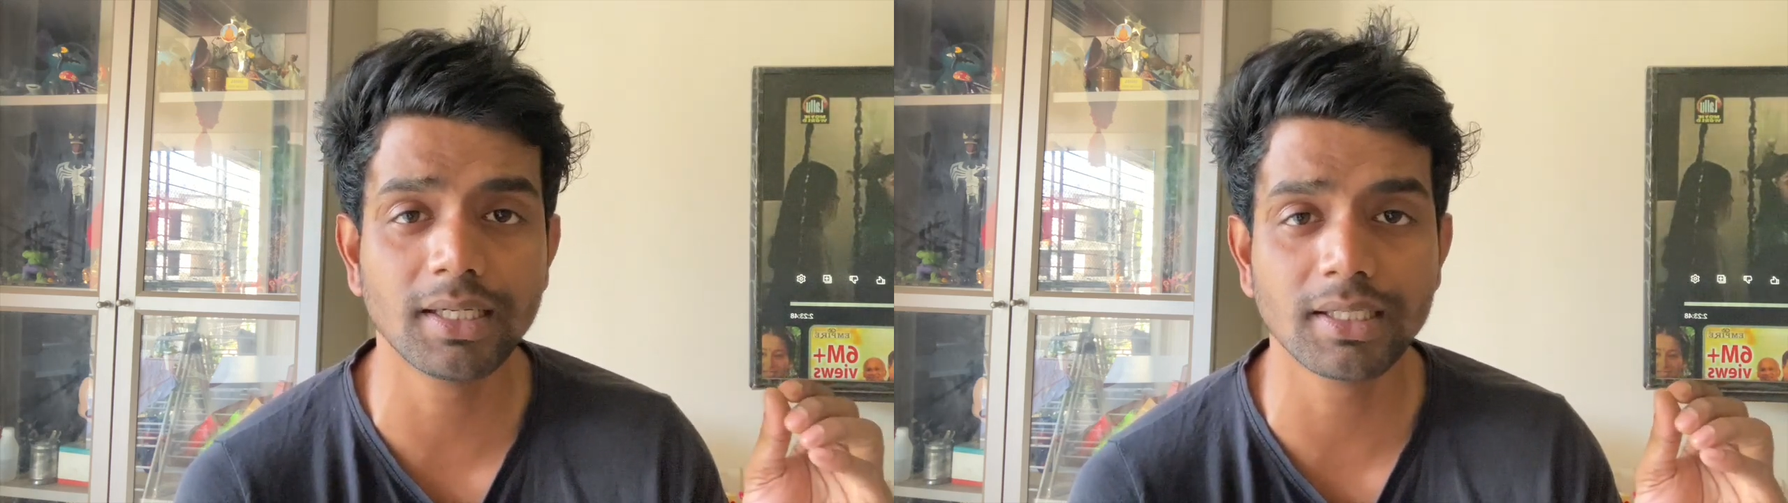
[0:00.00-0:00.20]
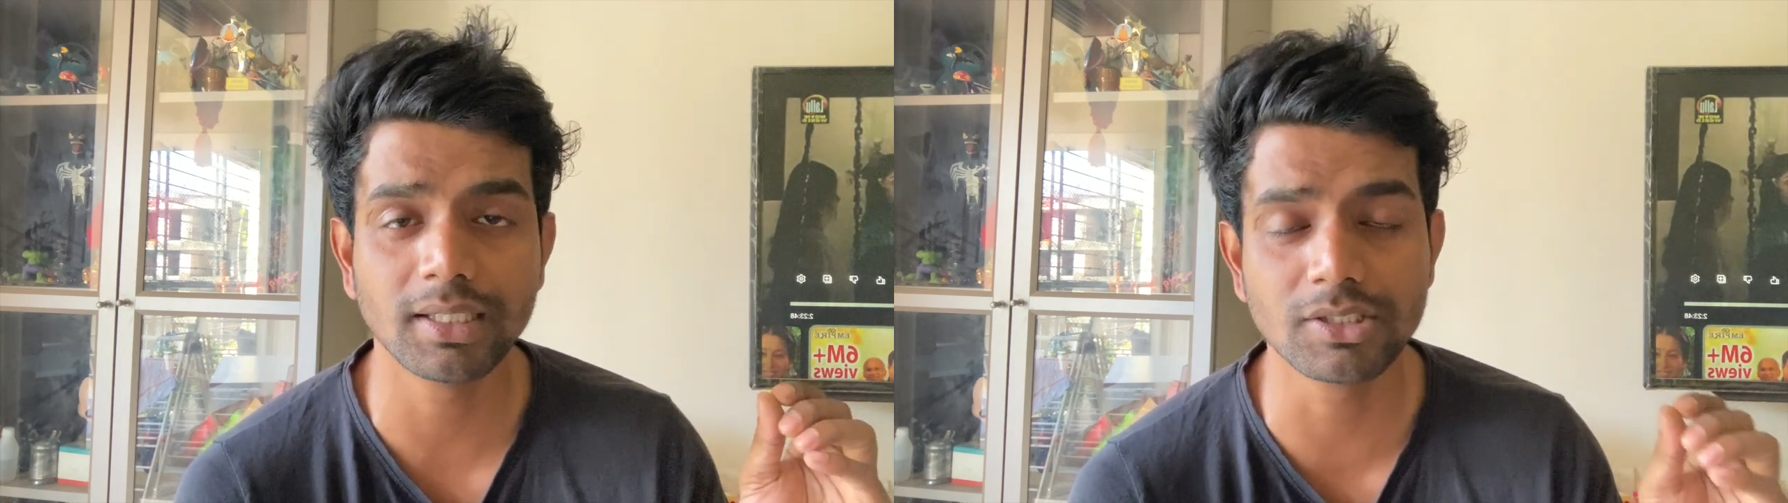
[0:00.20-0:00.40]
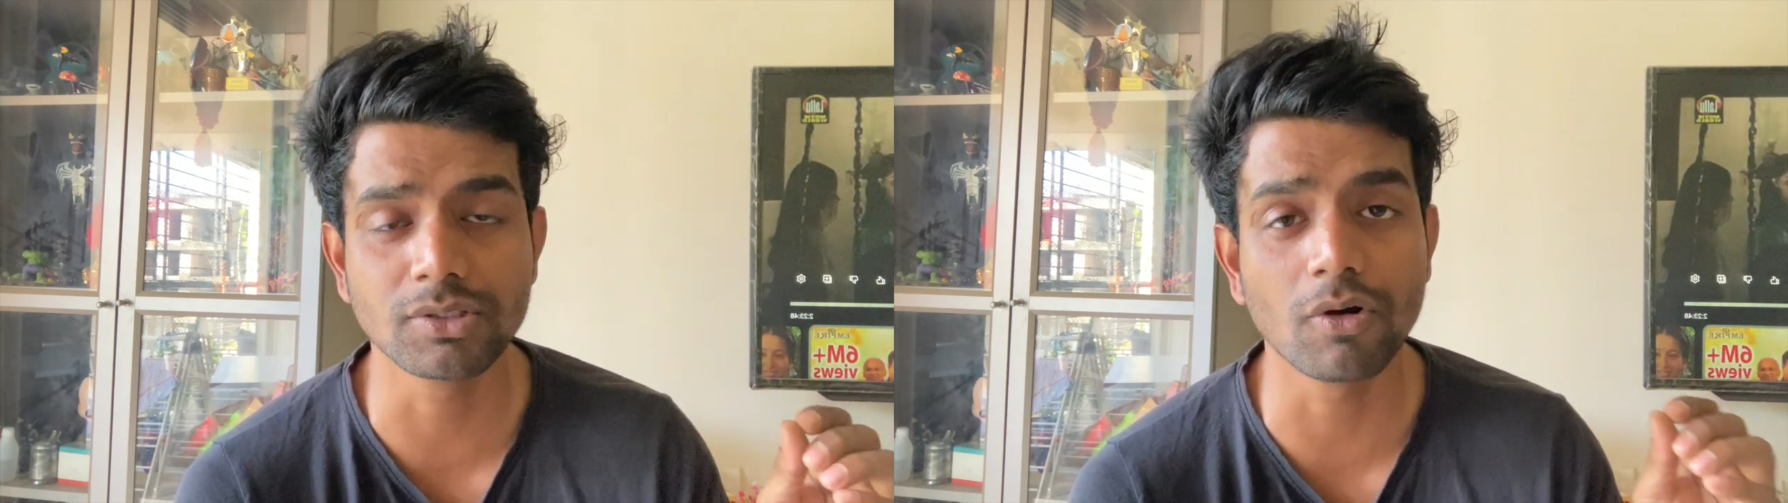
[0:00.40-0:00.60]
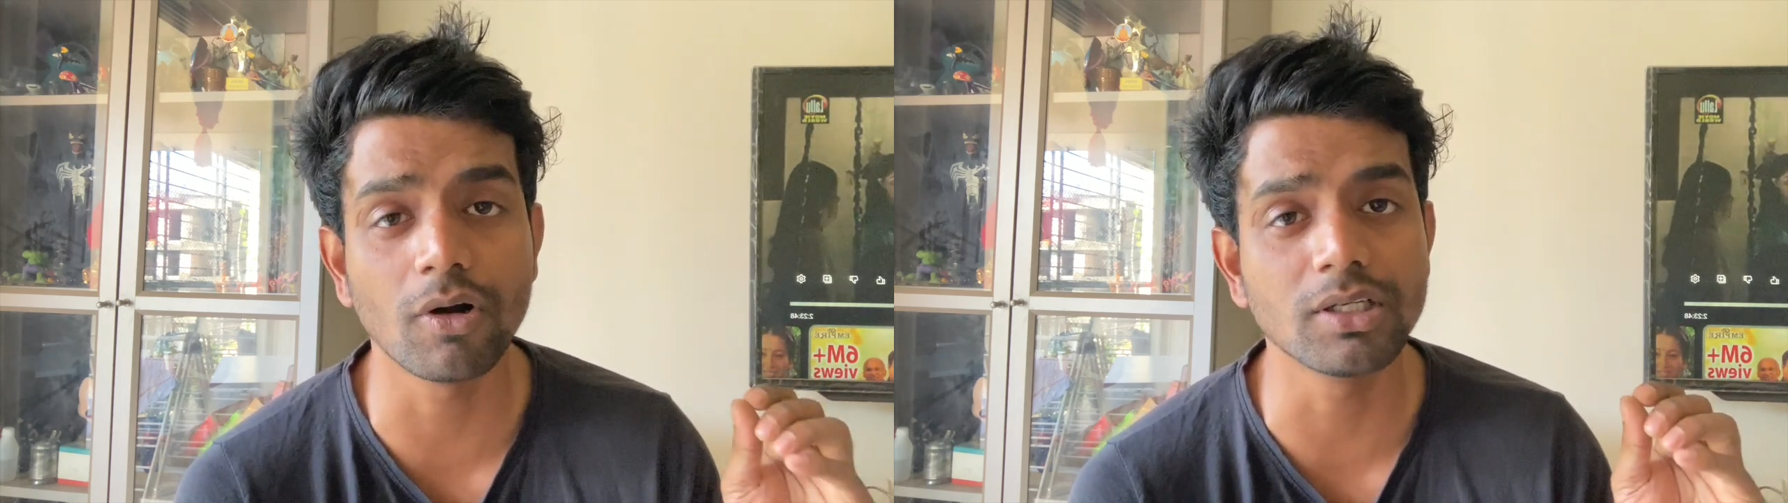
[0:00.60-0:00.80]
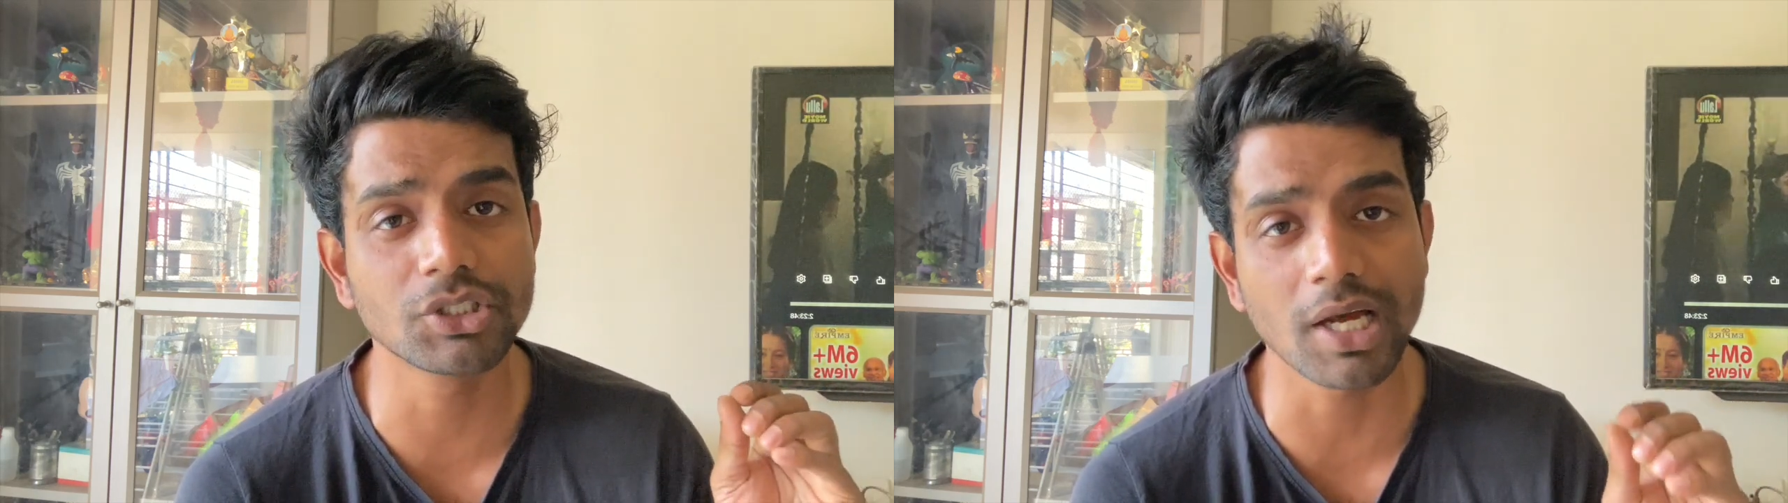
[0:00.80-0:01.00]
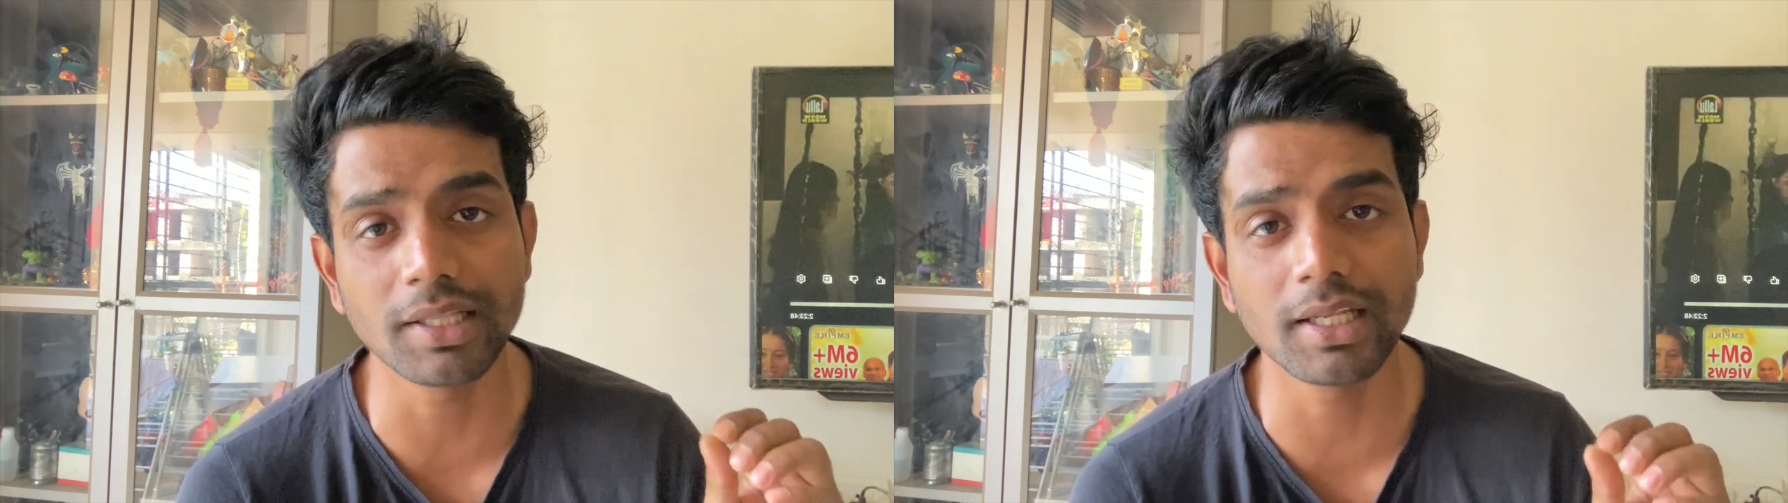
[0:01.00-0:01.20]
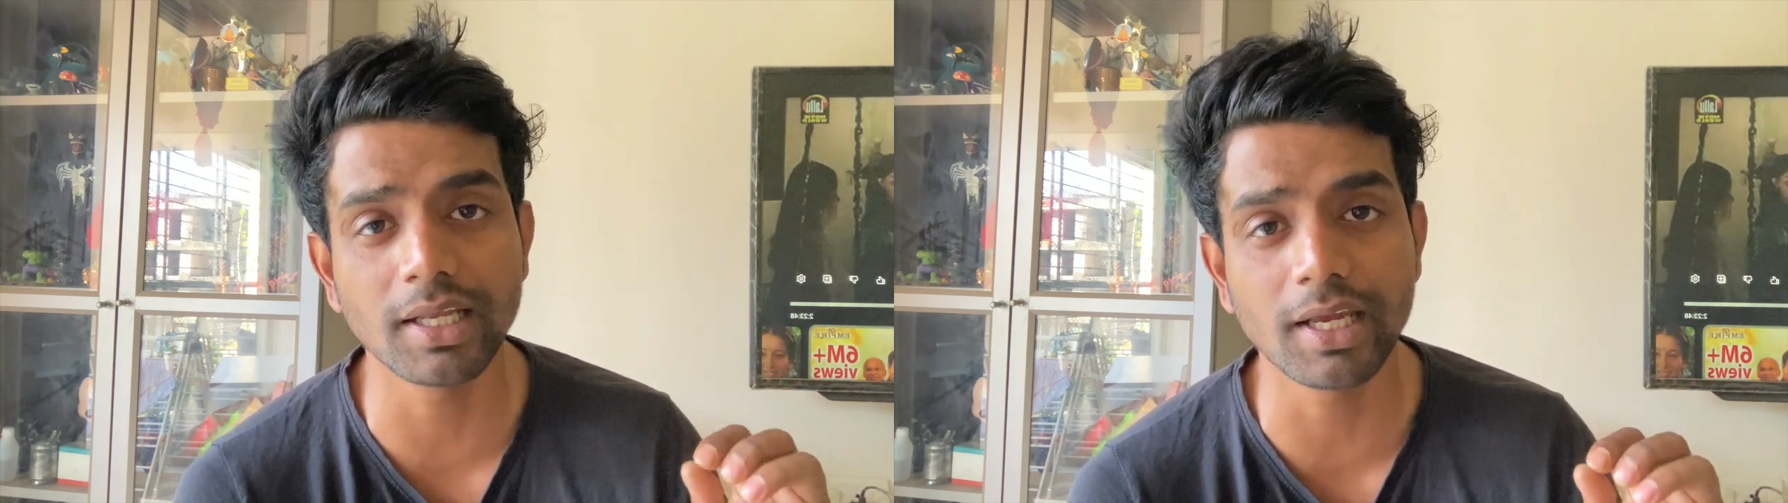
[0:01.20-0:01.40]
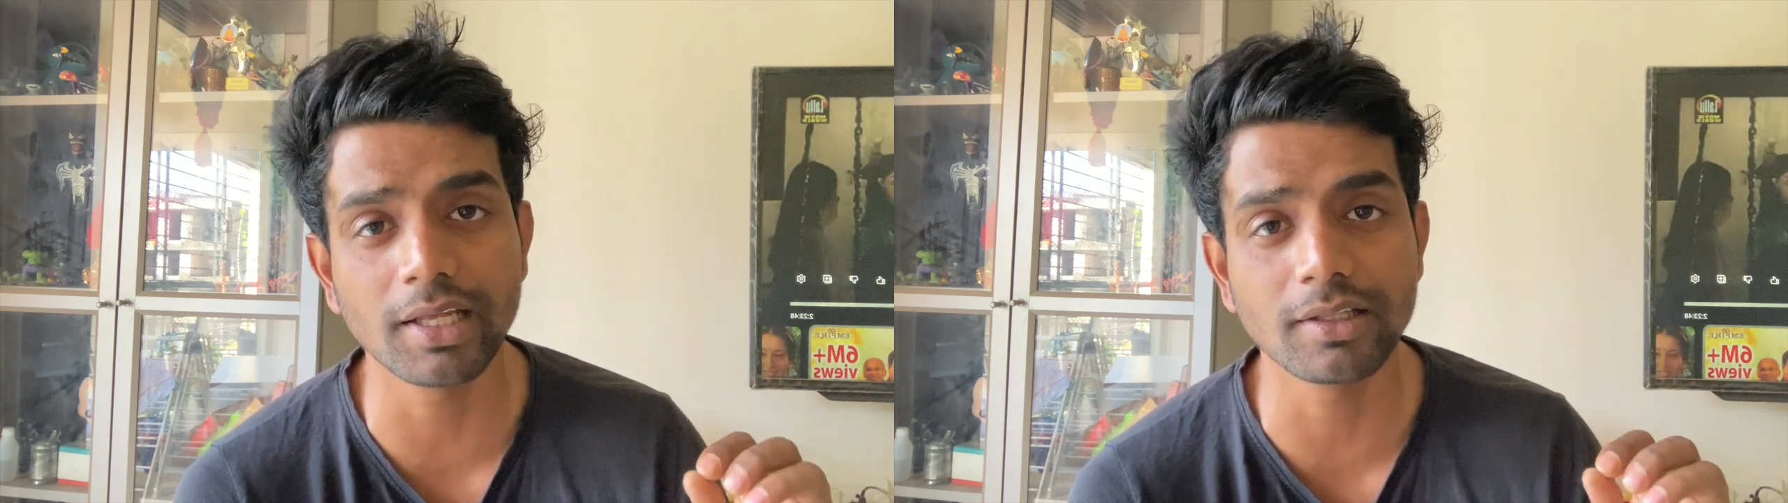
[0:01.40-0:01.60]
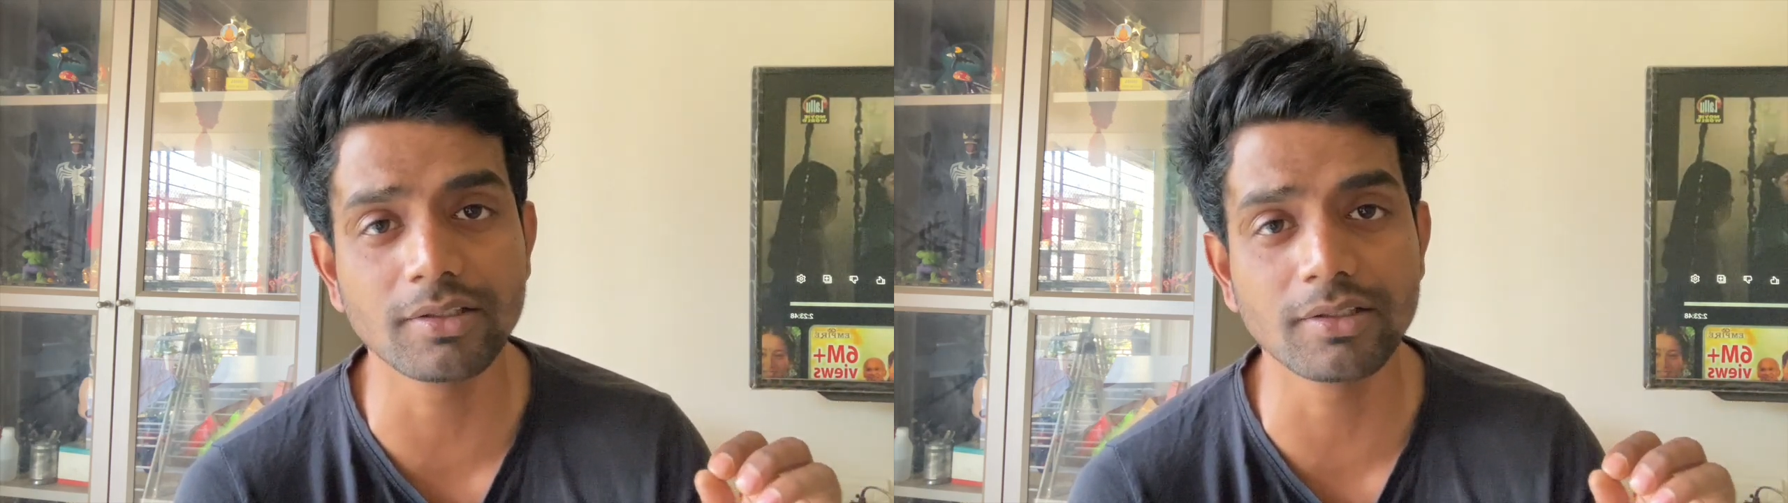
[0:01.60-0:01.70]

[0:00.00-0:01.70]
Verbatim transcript: it's called Shantiniketan